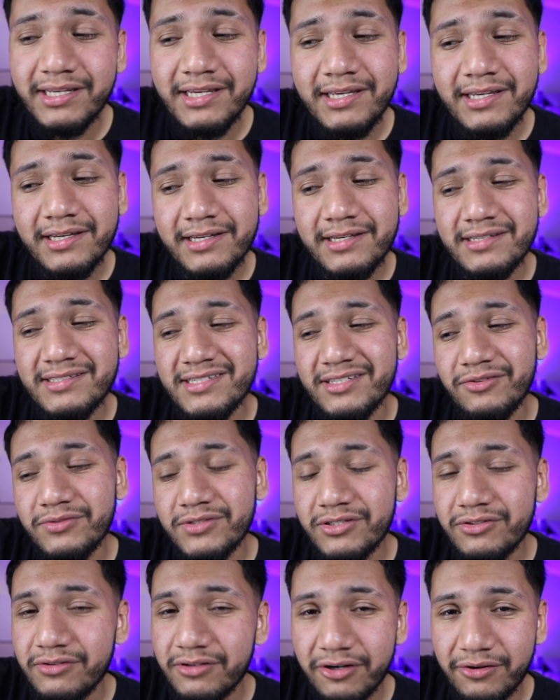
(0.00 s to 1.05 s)
hit because it
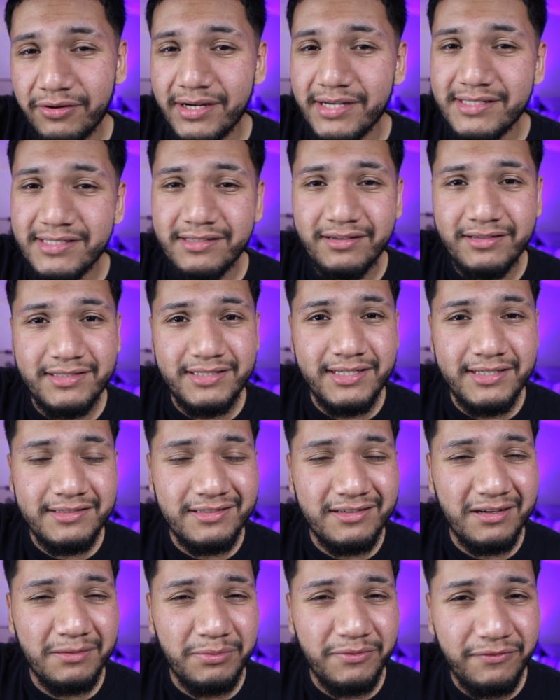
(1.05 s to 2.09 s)
was going crazy on
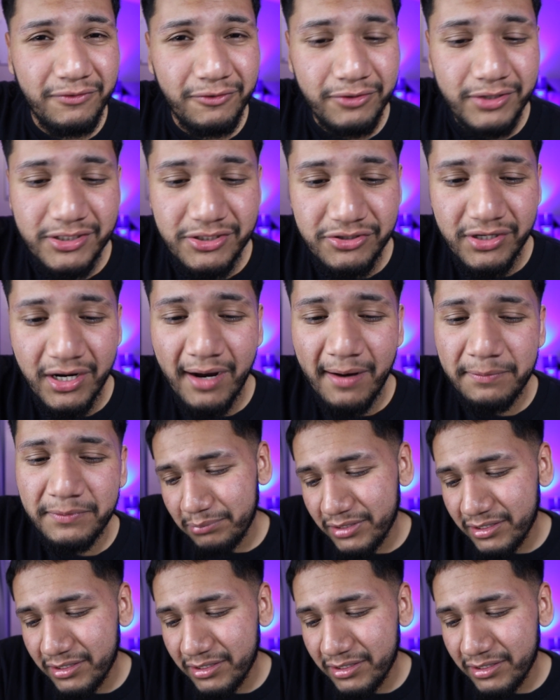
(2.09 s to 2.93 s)
TikTok before it dropped.